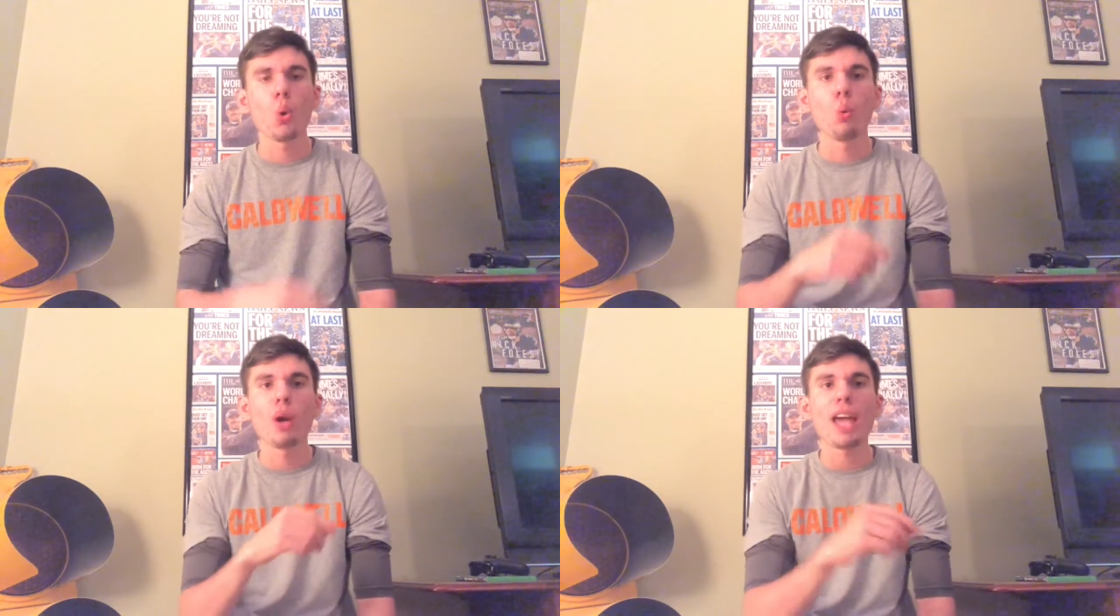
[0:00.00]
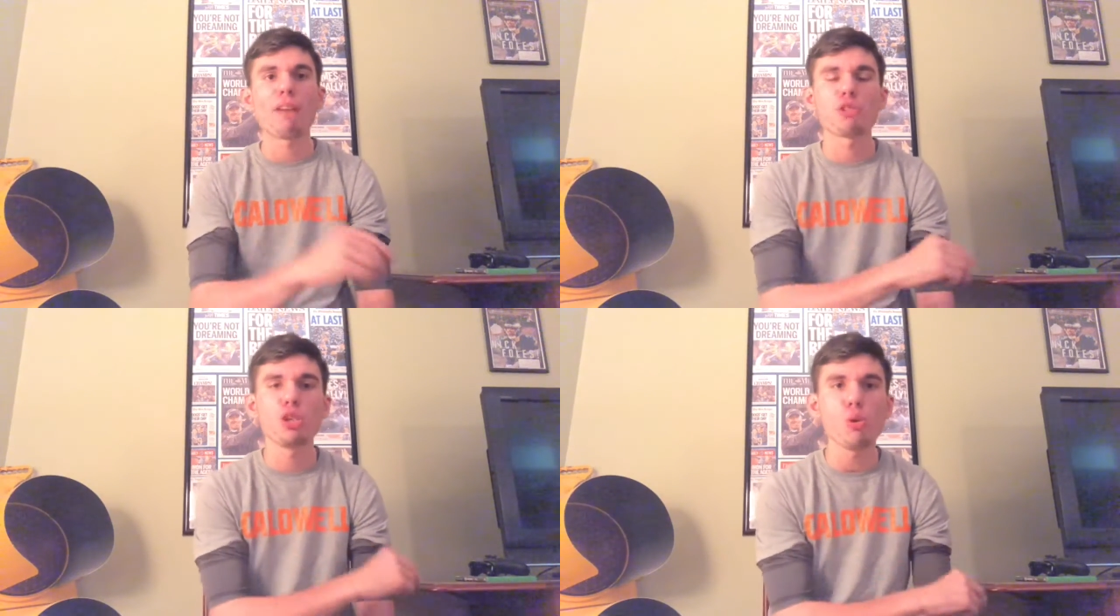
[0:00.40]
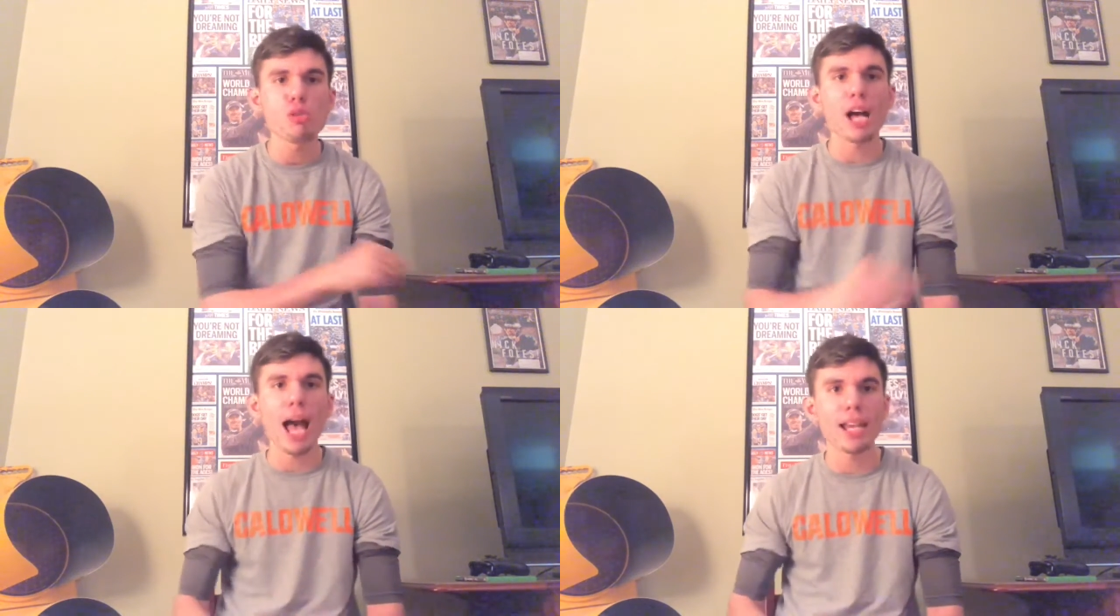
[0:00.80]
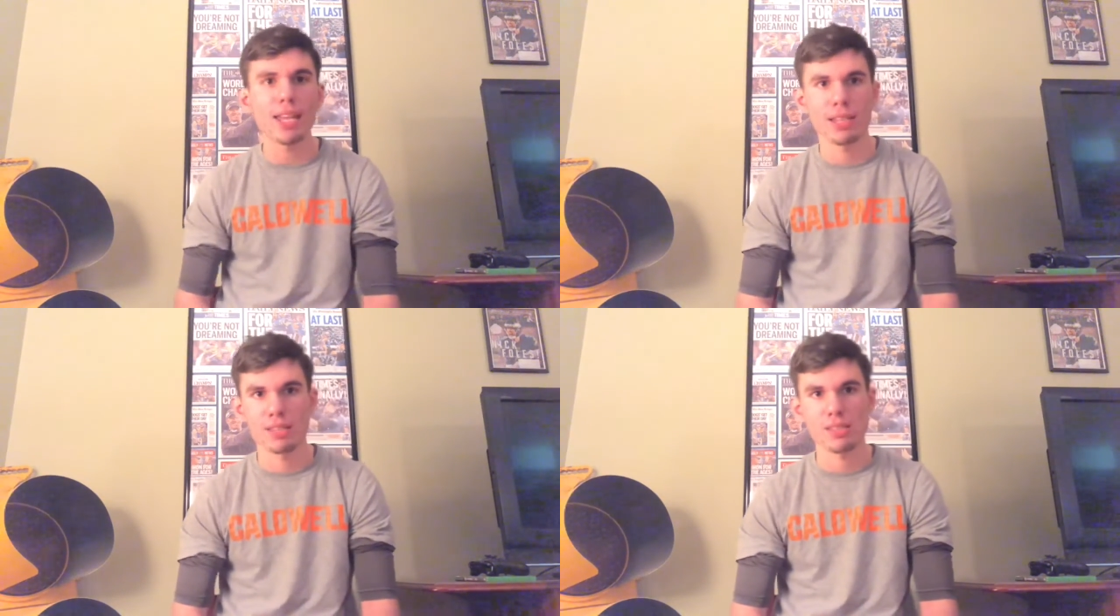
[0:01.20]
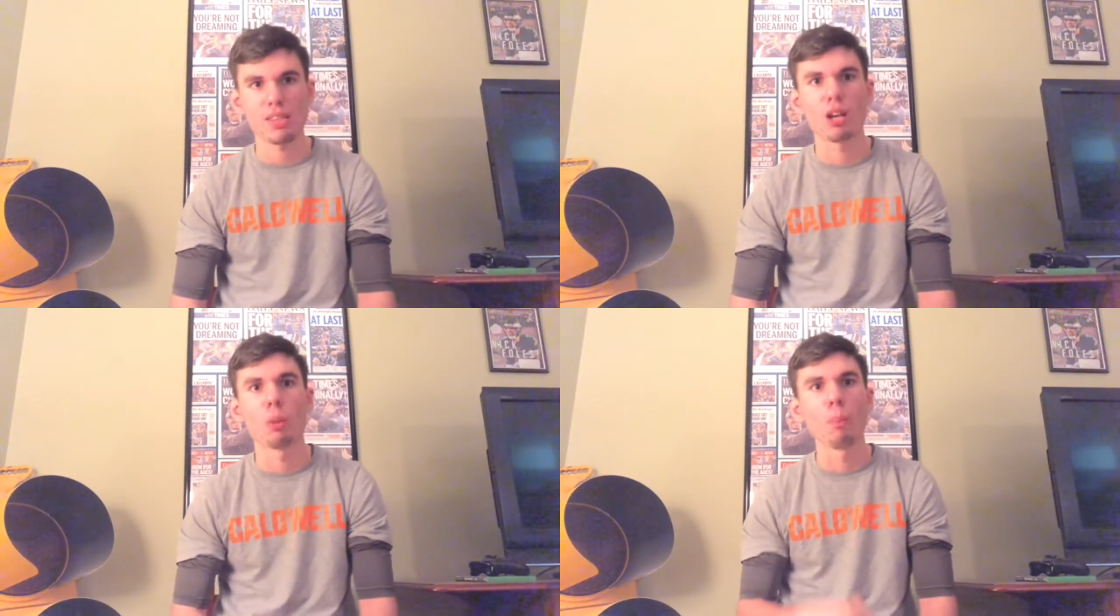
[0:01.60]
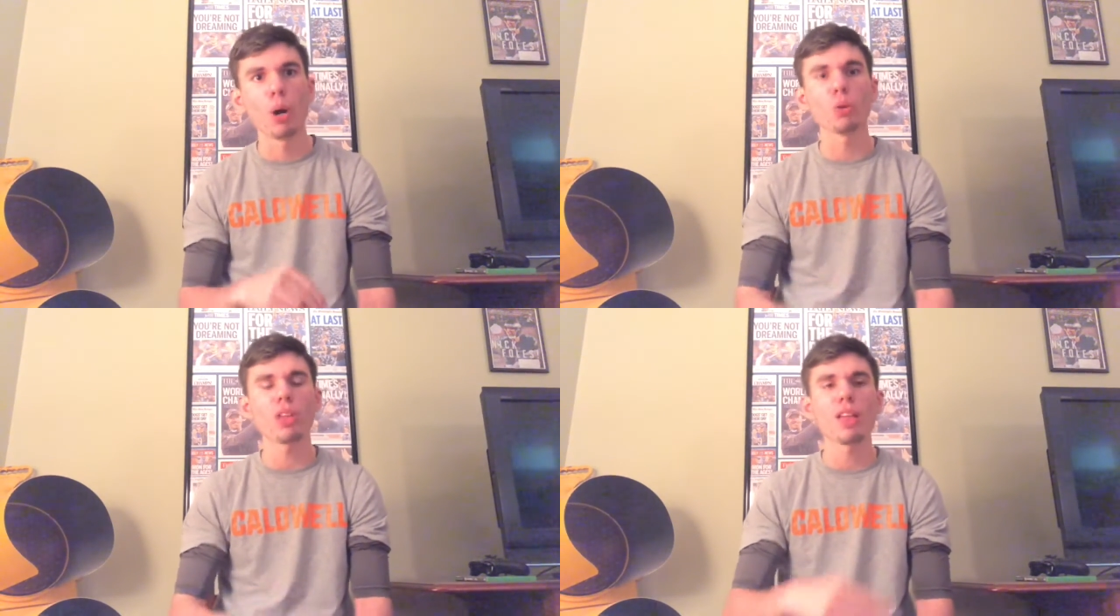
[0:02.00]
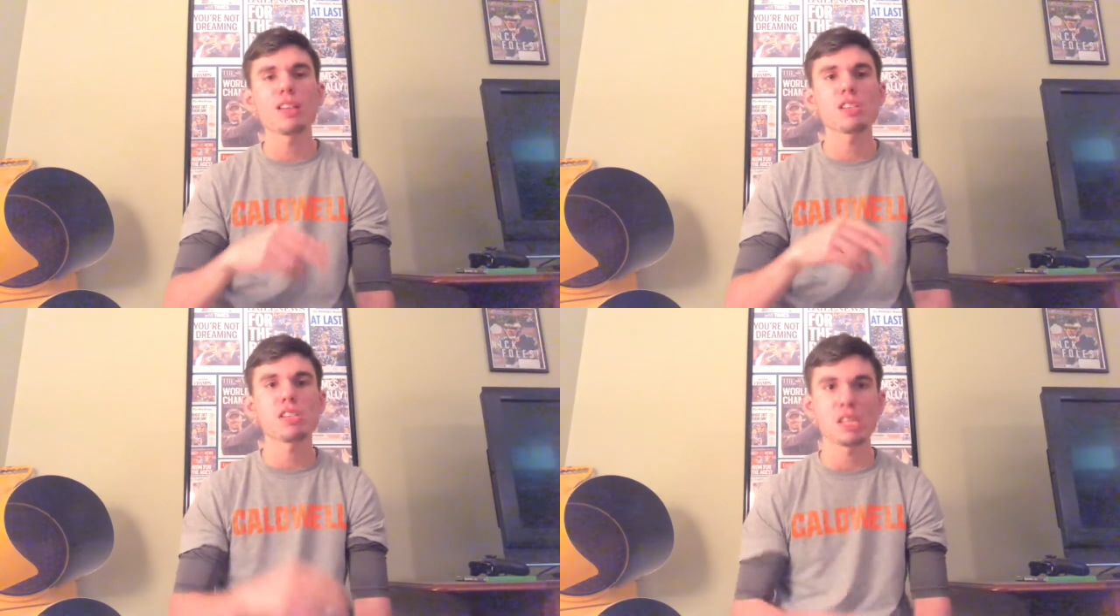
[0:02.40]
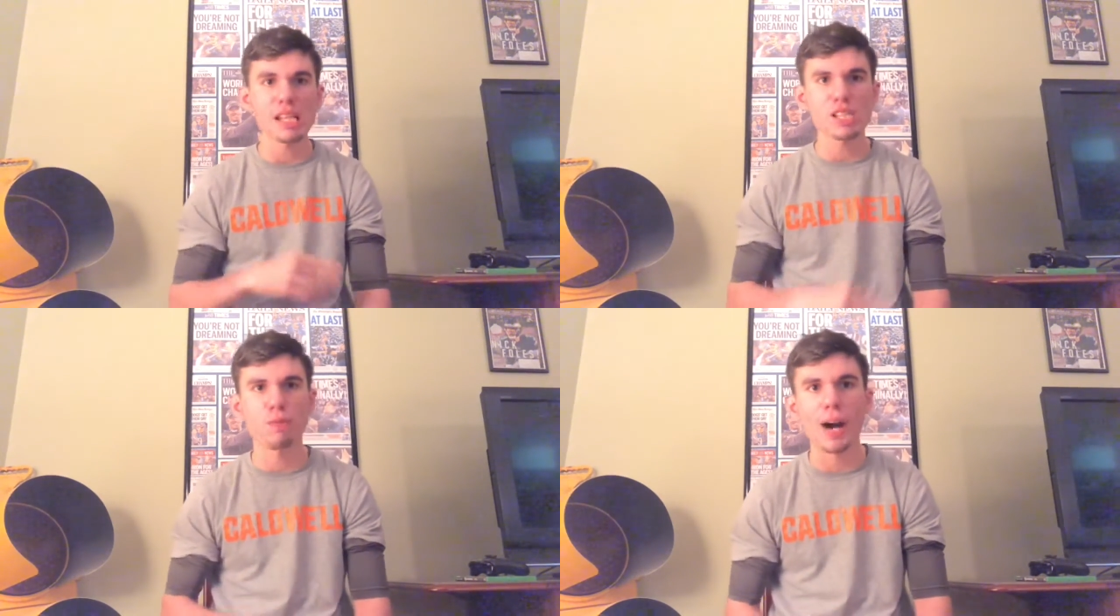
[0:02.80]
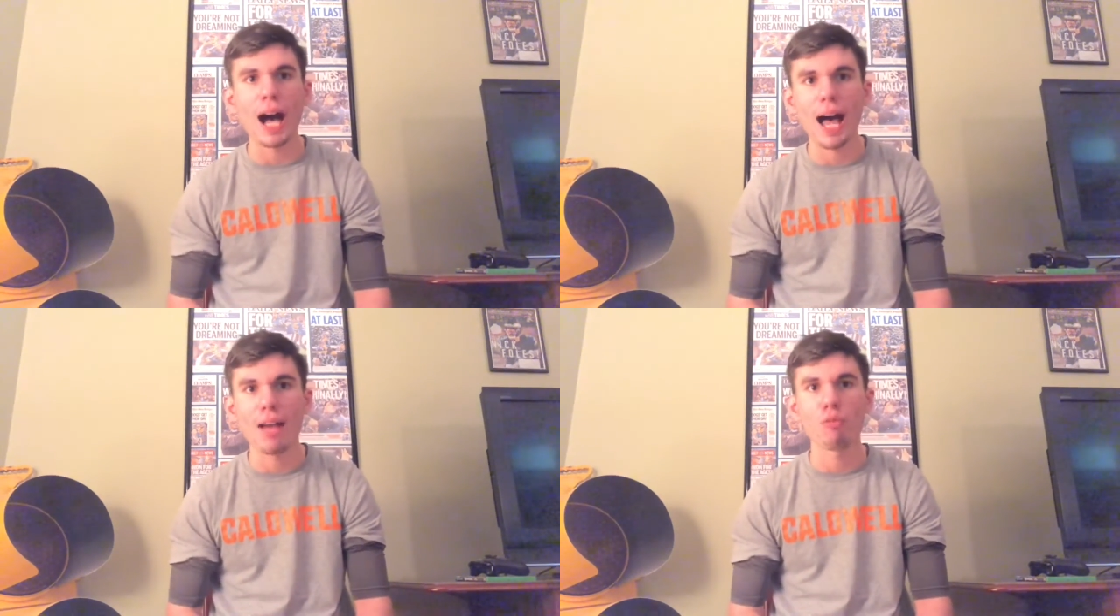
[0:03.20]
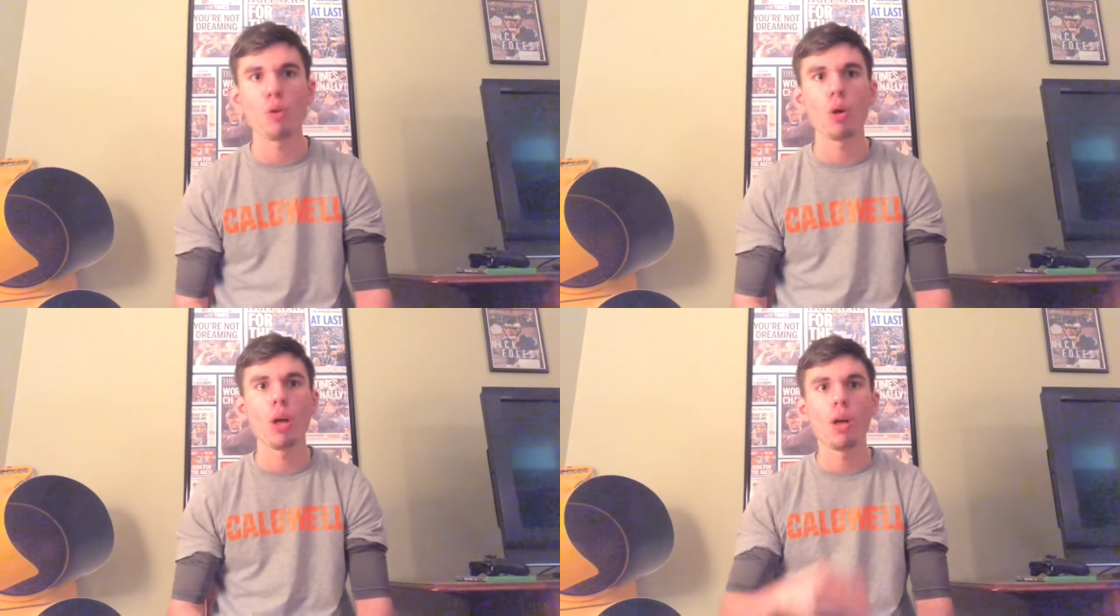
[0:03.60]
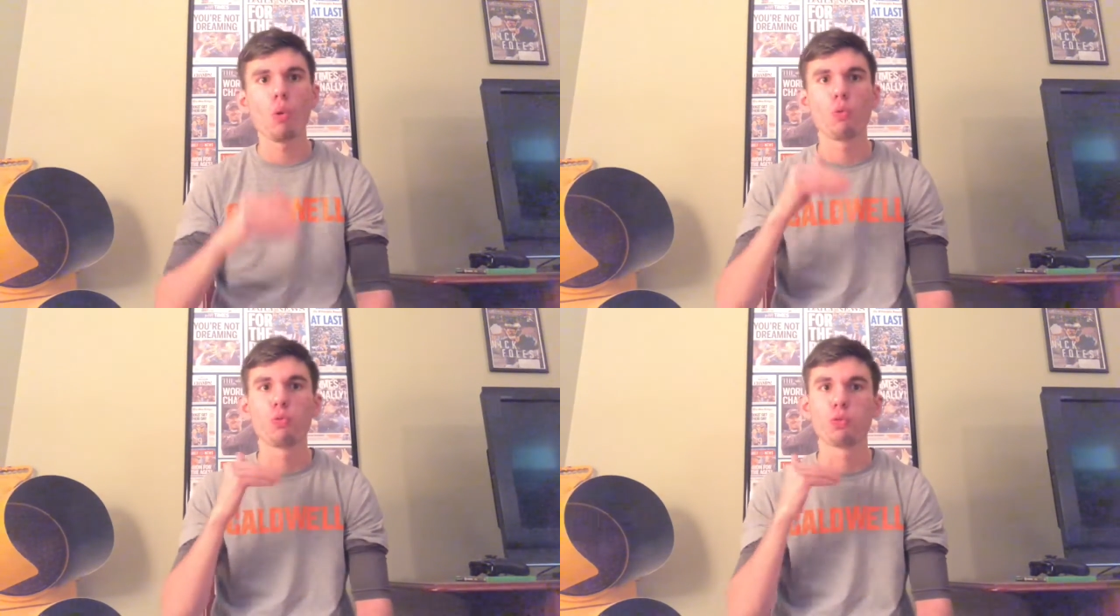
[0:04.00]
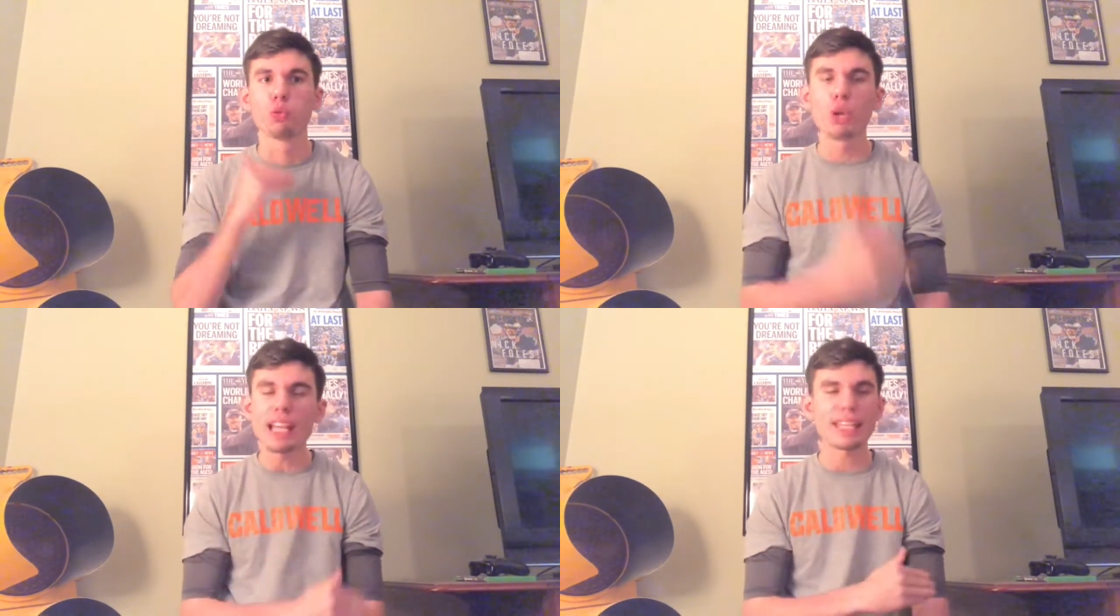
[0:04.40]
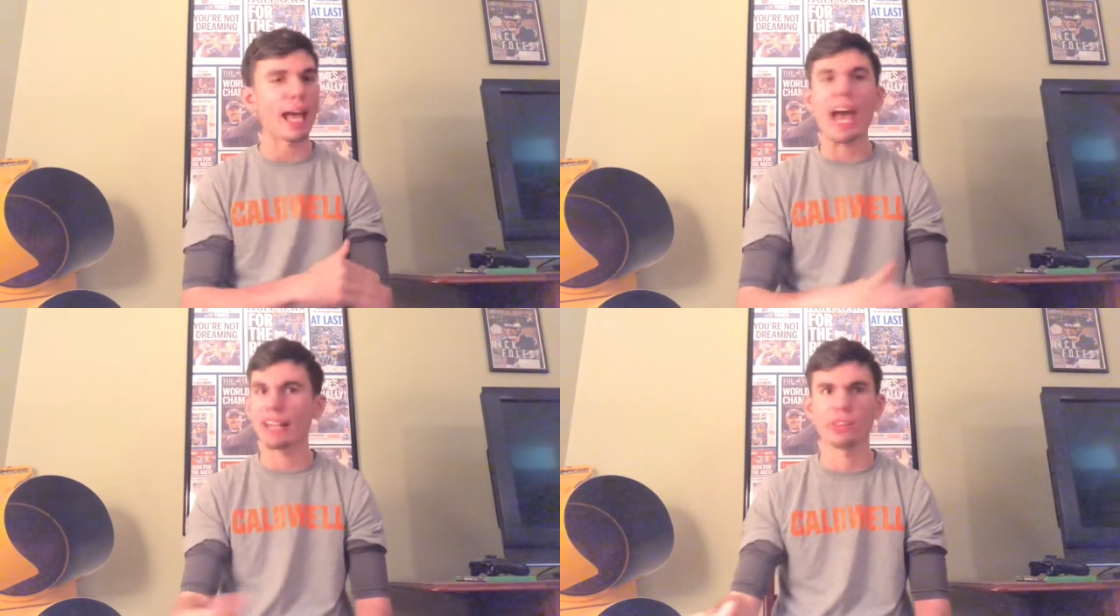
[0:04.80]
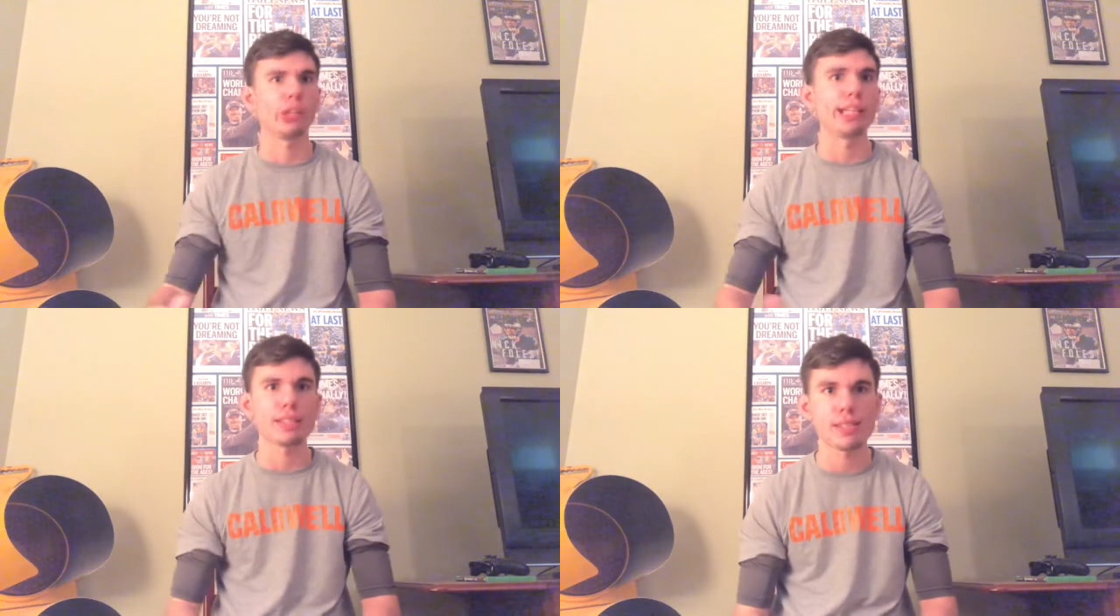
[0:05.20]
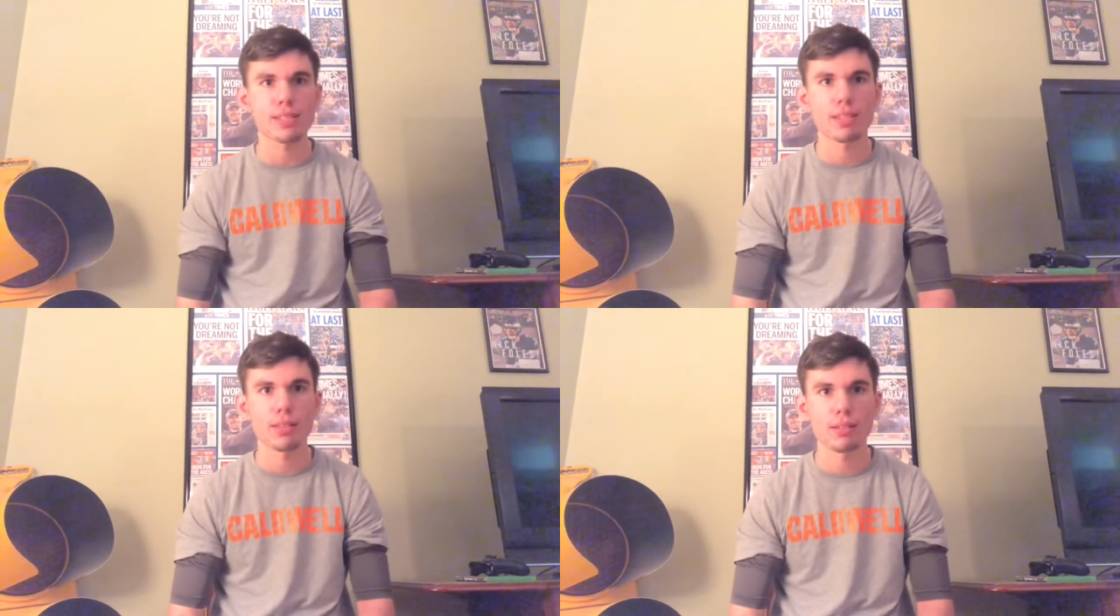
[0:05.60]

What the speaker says: We have 2 tight ends that are both 6'5", freak athletes.